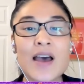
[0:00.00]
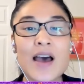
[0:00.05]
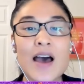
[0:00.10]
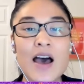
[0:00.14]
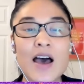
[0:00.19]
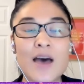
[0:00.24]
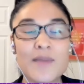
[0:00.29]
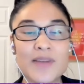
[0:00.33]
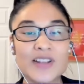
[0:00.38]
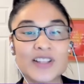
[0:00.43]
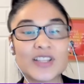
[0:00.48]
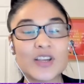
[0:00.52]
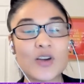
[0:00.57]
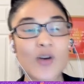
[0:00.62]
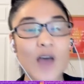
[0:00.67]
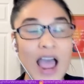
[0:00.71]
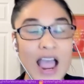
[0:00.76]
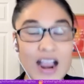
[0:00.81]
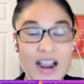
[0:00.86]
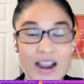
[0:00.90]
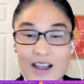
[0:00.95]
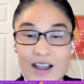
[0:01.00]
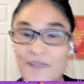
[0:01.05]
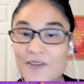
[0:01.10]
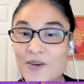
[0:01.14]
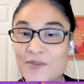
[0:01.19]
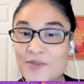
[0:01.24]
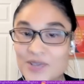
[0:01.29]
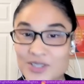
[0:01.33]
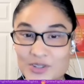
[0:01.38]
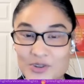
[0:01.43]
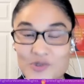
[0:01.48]
Um, and so I come
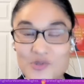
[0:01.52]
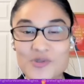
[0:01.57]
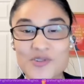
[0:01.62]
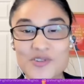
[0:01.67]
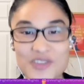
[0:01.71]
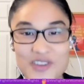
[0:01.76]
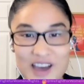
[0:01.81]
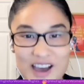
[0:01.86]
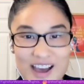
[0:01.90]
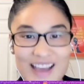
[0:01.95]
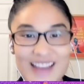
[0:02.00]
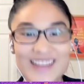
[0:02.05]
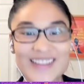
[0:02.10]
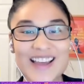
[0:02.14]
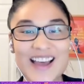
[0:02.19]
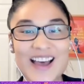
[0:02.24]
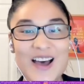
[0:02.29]
from the school of thought,